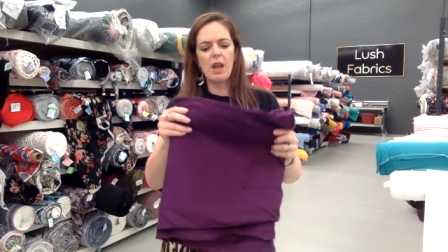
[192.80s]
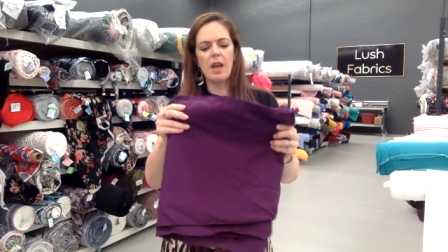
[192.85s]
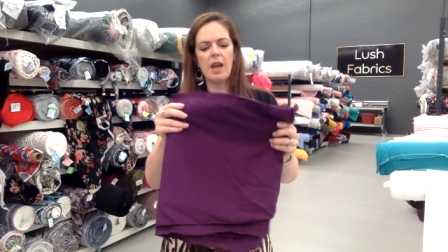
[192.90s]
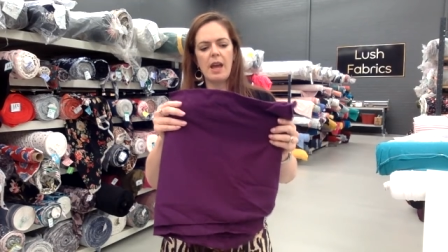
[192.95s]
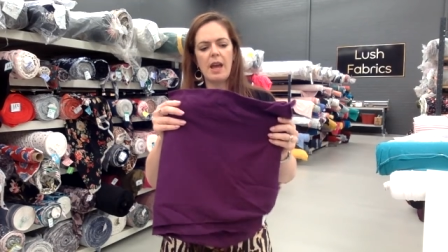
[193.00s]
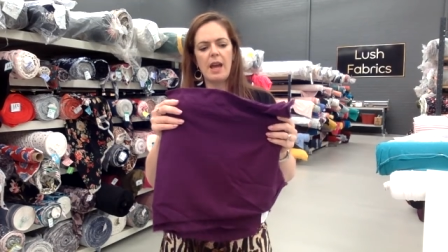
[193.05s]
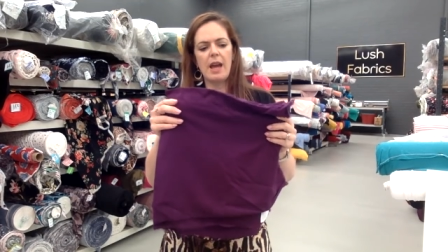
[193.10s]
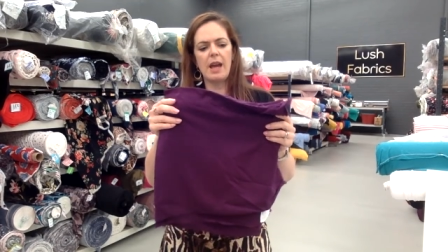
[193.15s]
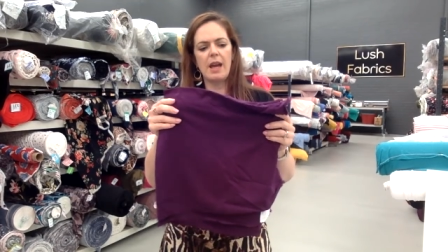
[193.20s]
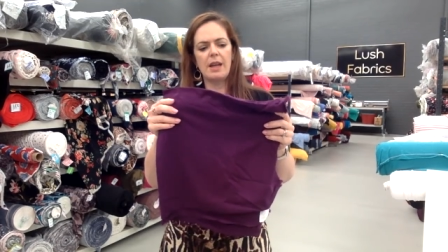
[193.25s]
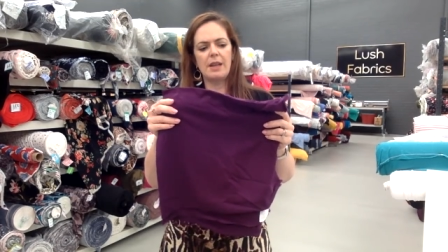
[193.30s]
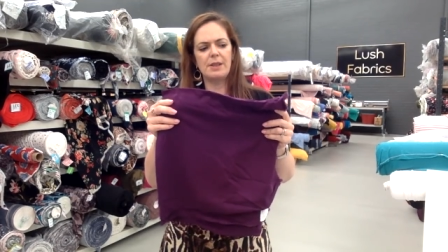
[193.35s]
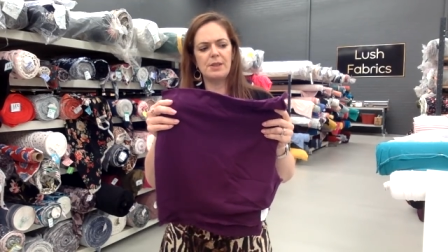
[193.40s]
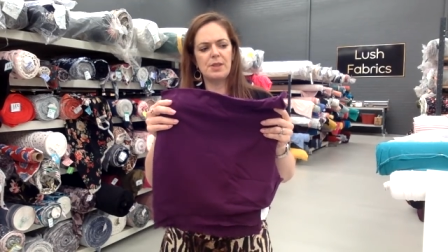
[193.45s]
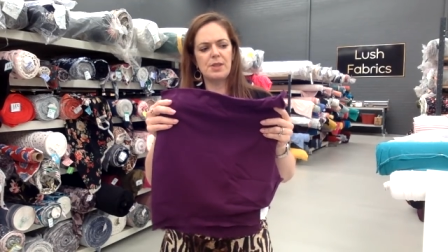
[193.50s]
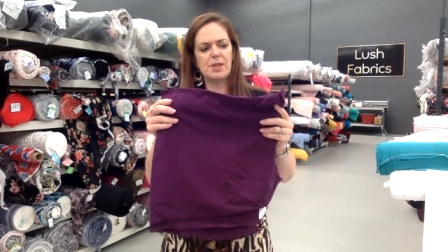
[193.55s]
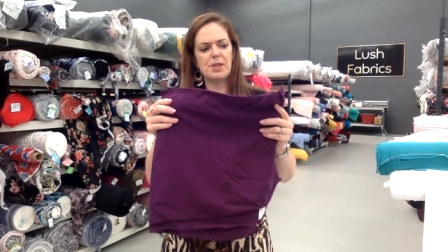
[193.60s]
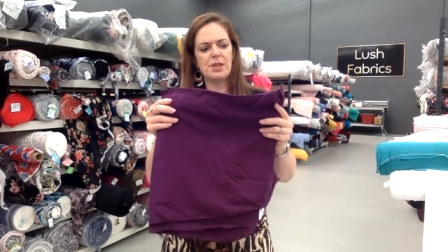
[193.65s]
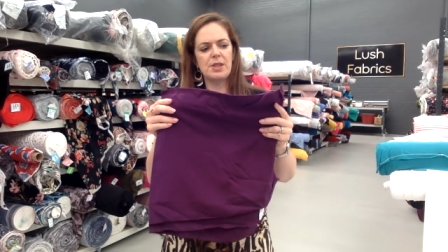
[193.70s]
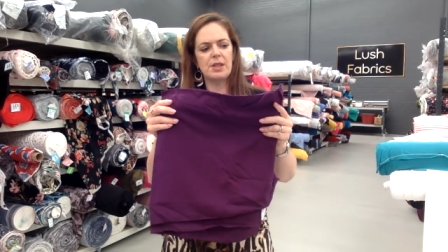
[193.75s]

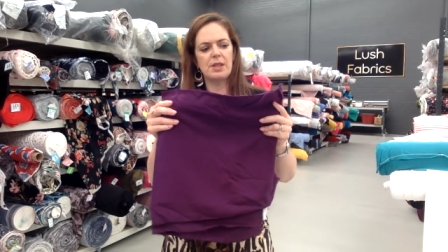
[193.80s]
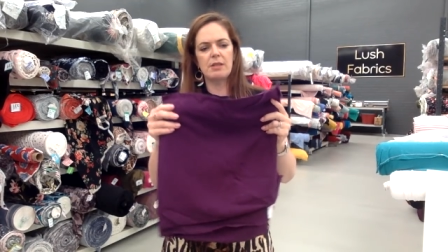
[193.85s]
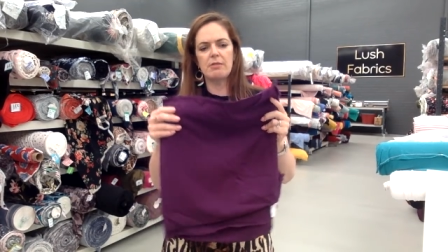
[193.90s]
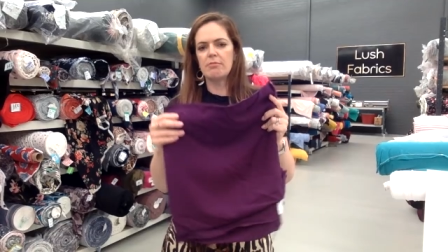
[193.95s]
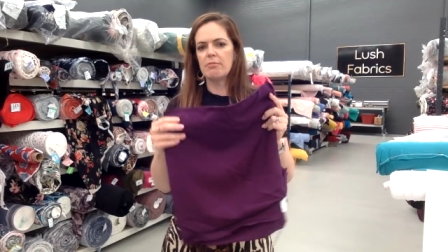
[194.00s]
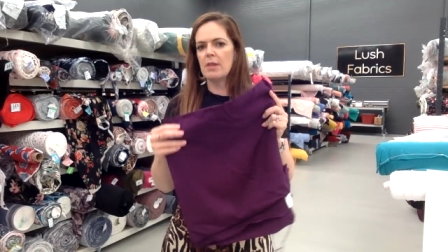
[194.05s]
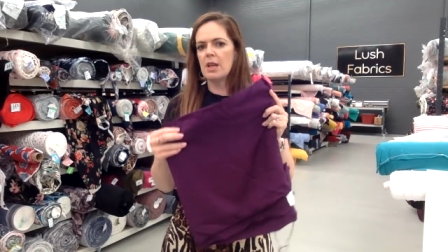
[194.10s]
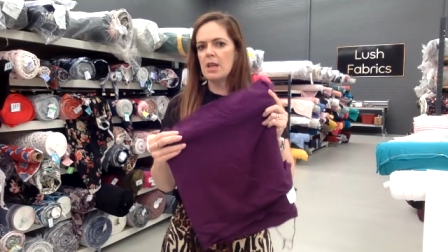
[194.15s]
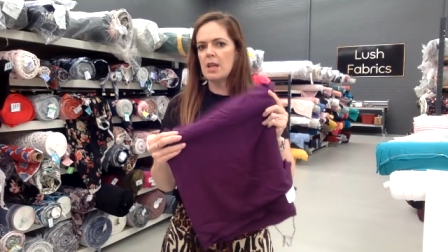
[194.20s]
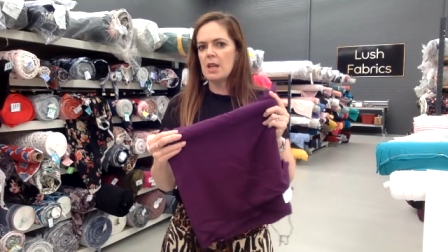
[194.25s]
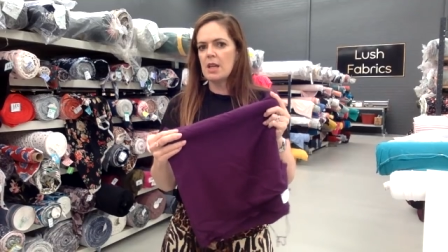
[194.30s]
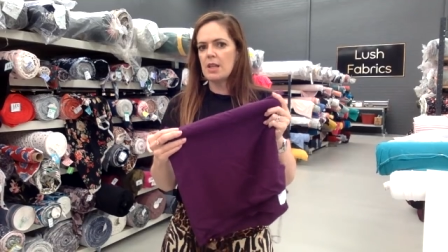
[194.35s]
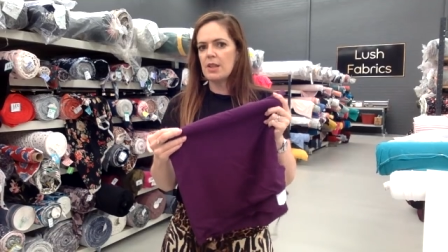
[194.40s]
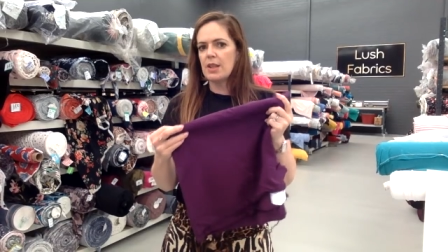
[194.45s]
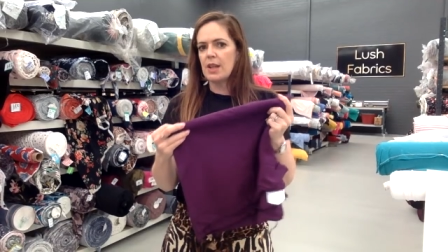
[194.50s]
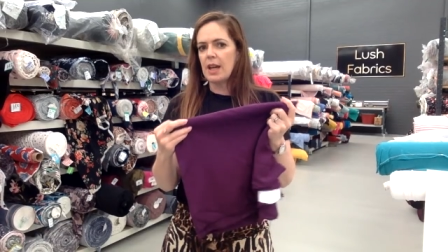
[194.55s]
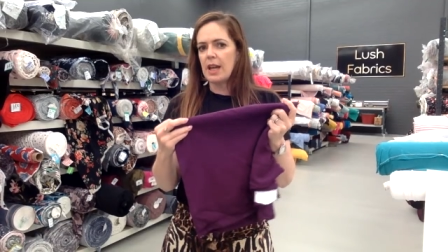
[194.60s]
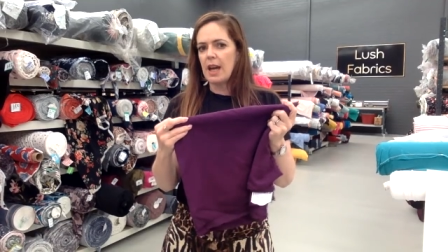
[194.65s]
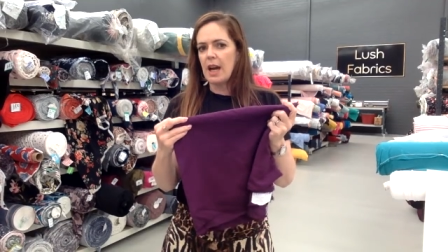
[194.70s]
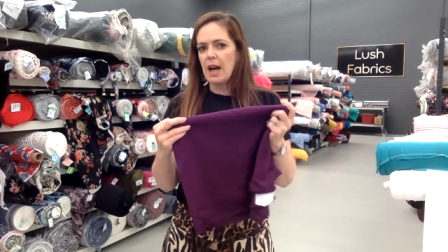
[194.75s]
and
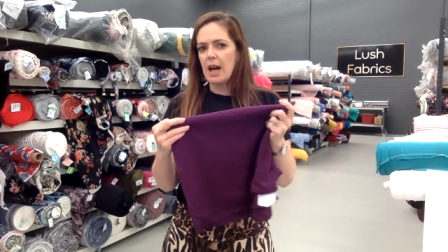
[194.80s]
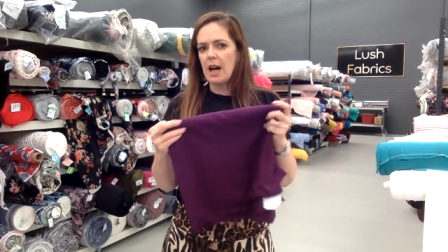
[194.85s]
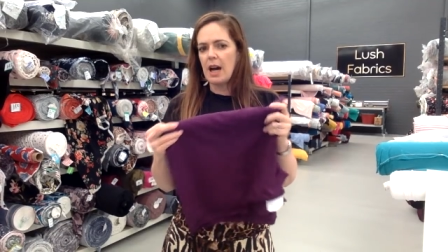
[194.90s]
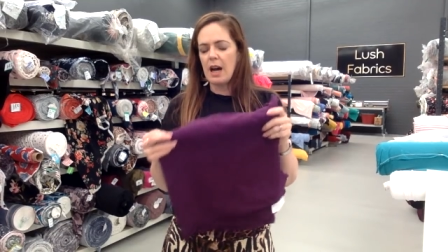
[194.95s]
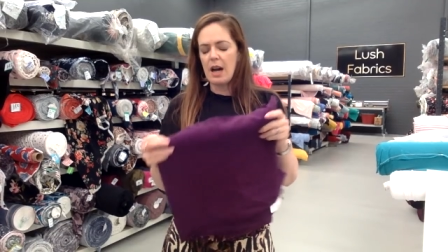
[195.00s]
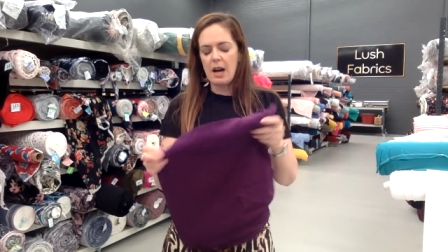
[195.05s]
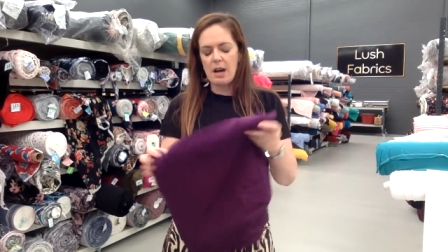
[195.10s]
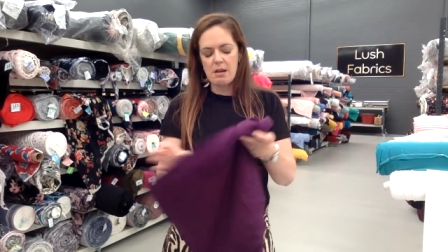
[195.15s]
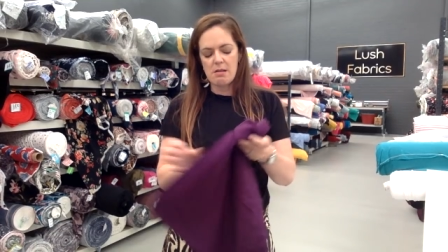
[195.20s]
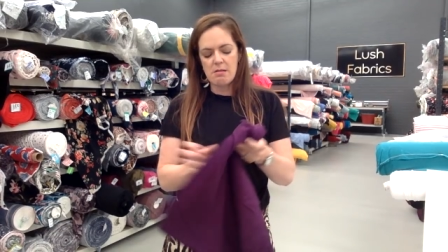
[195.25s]
they are,